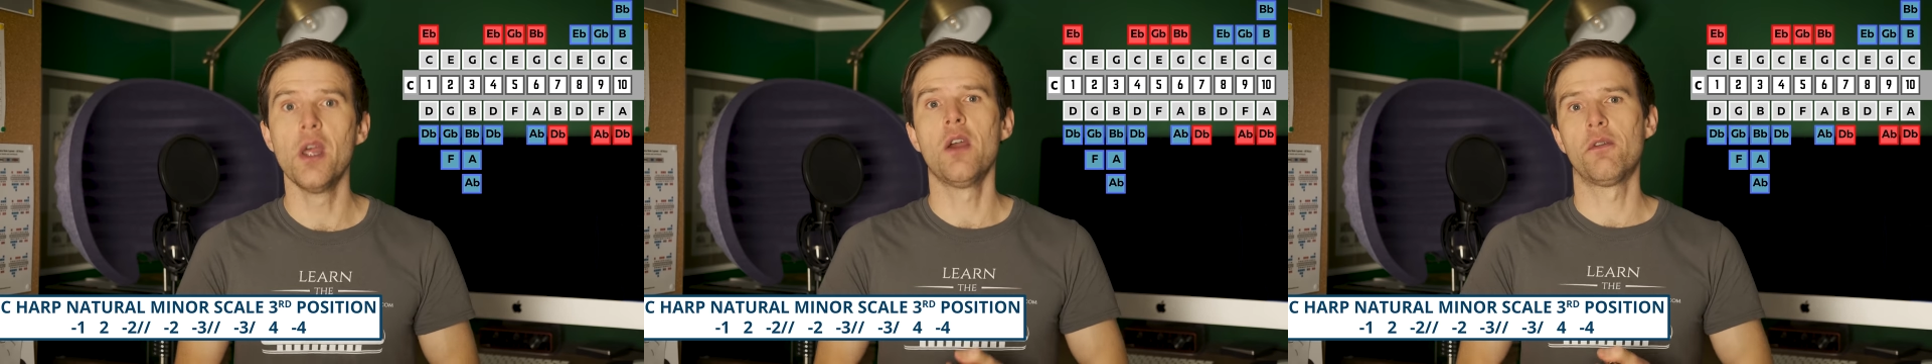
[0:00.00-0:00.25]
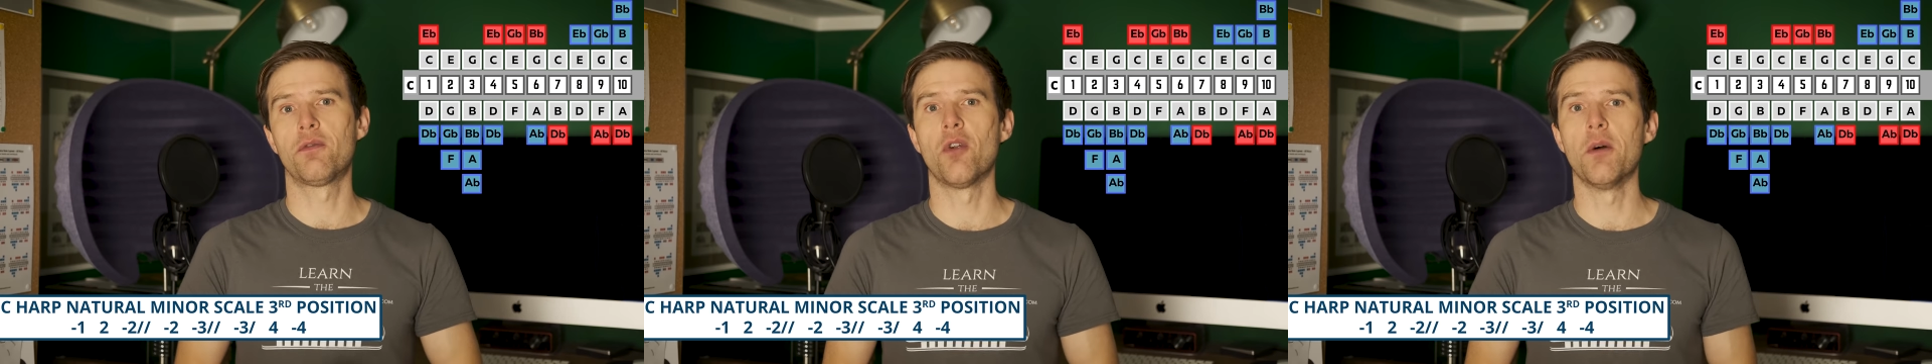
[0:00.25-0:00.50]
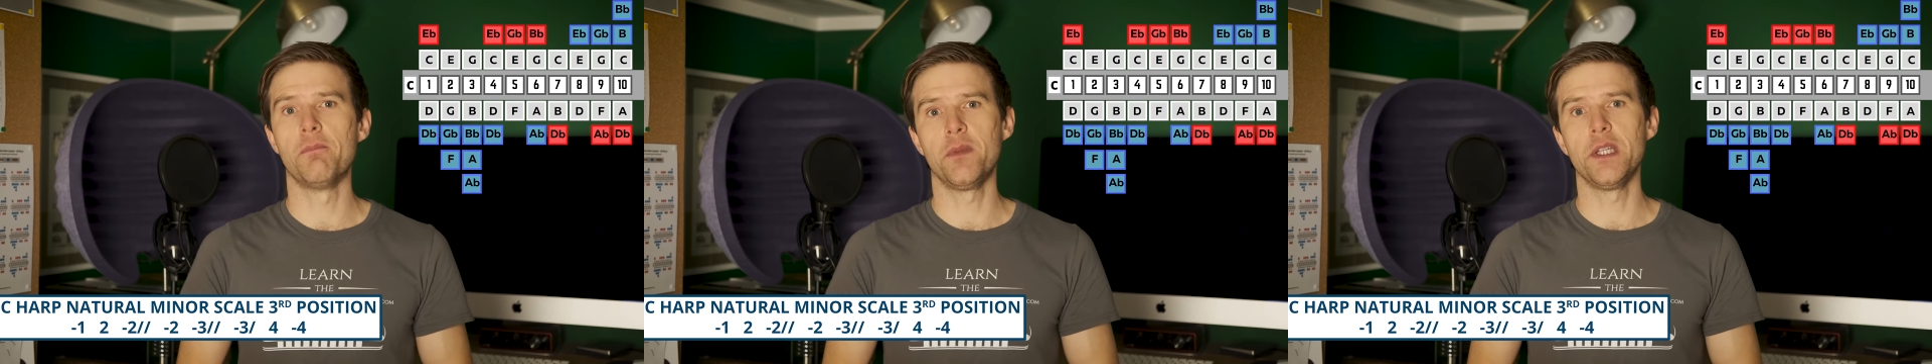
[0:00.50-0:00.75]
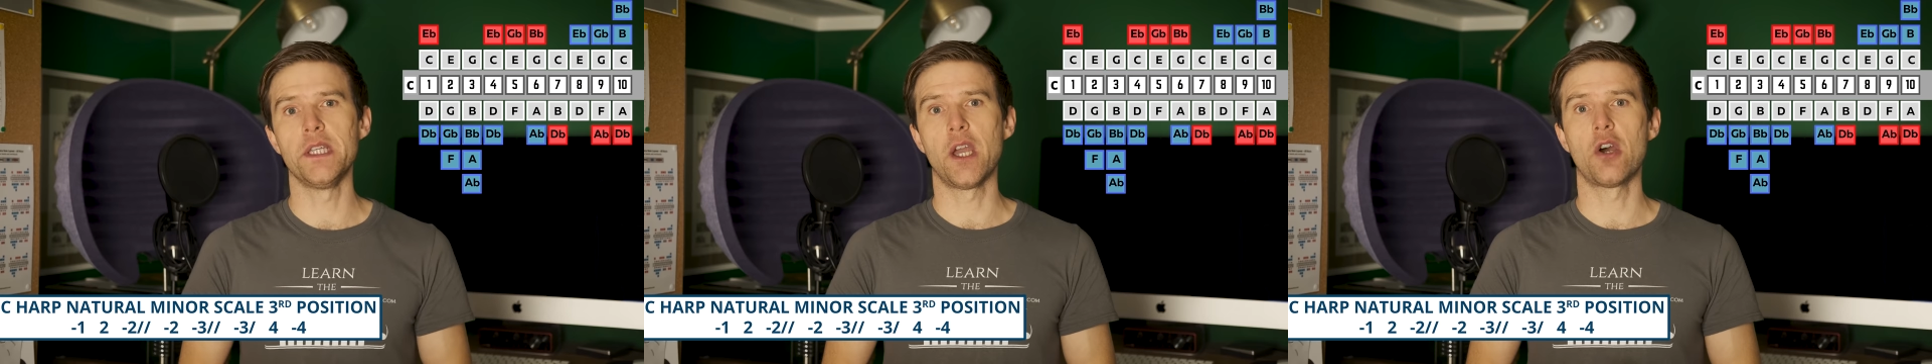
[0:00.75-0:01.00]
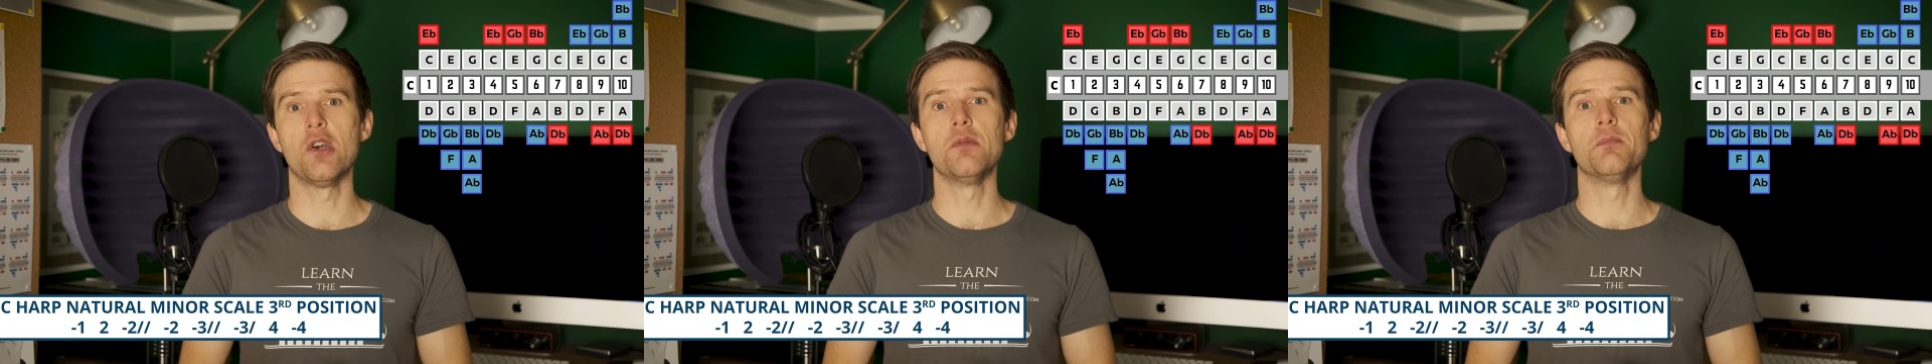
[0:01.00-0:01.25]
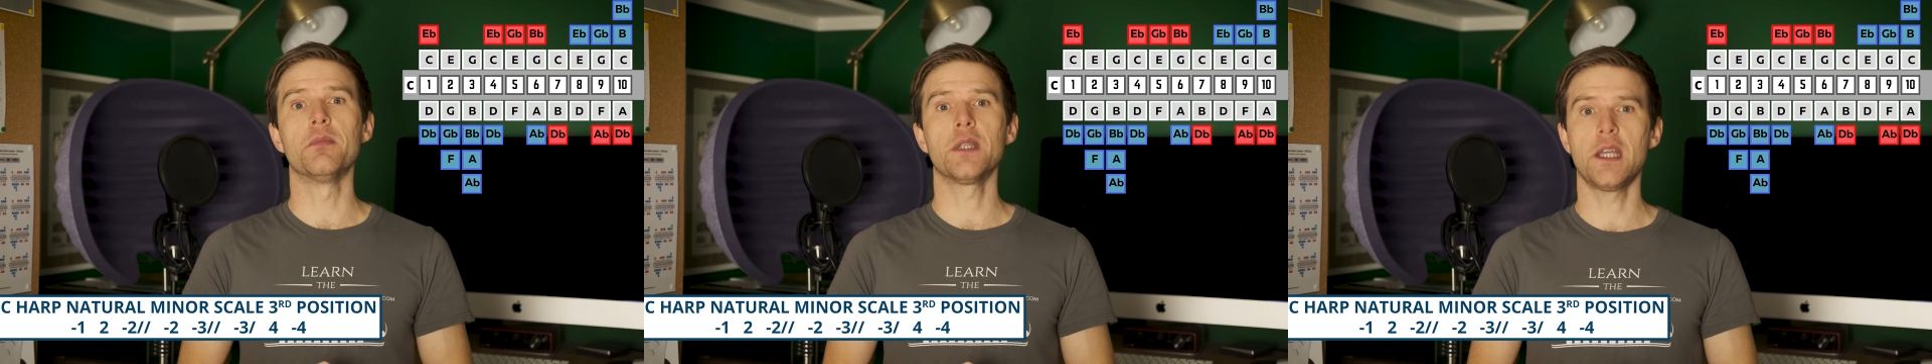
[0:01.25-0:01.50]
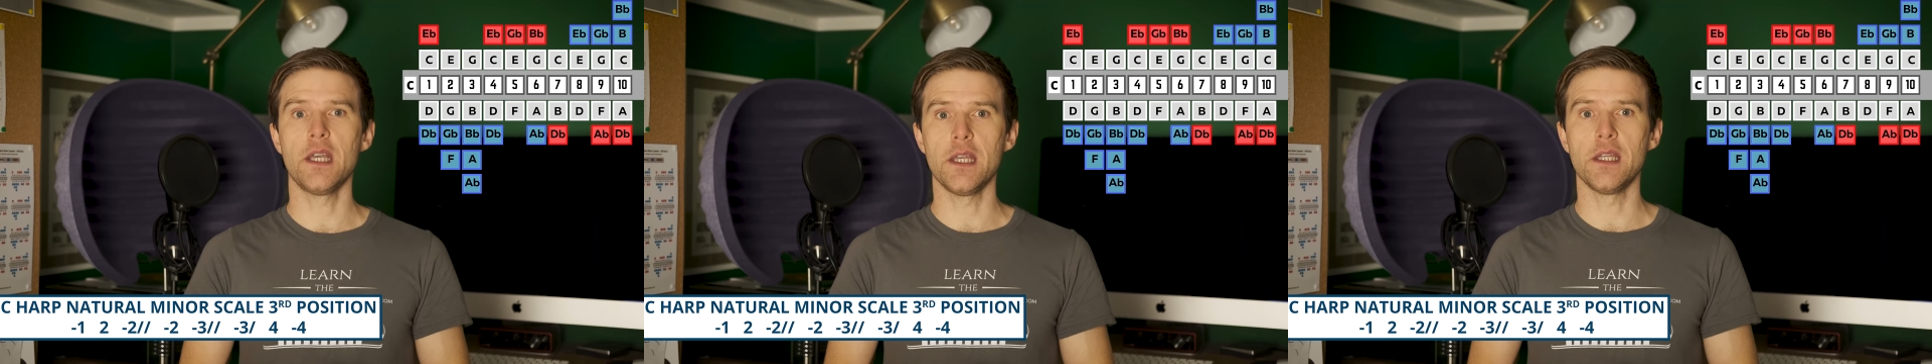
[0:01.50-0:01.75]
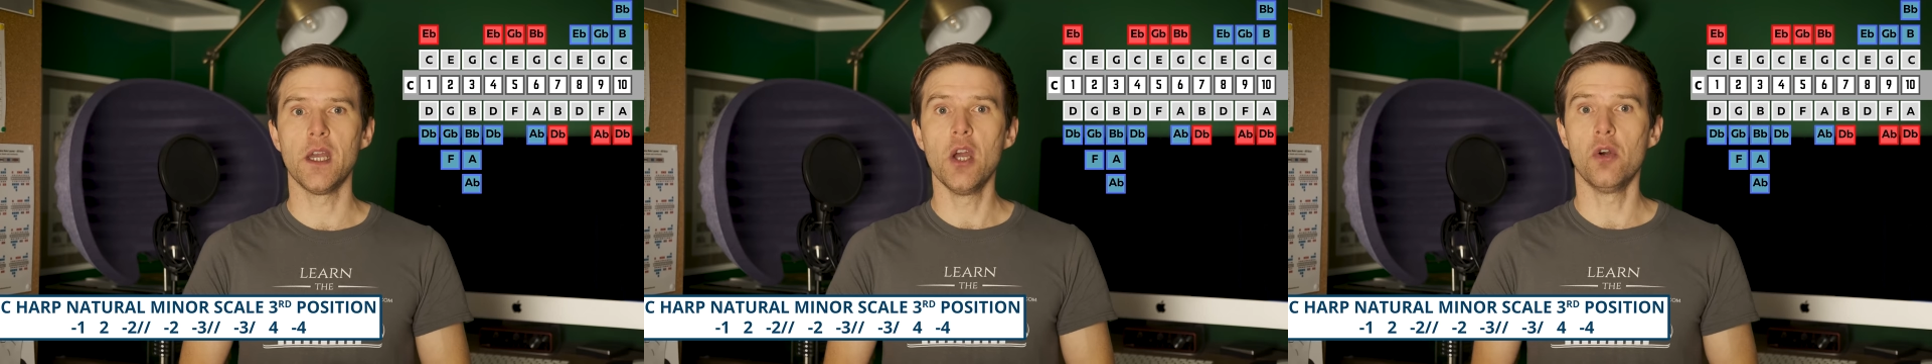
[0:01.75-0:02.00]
from the home key.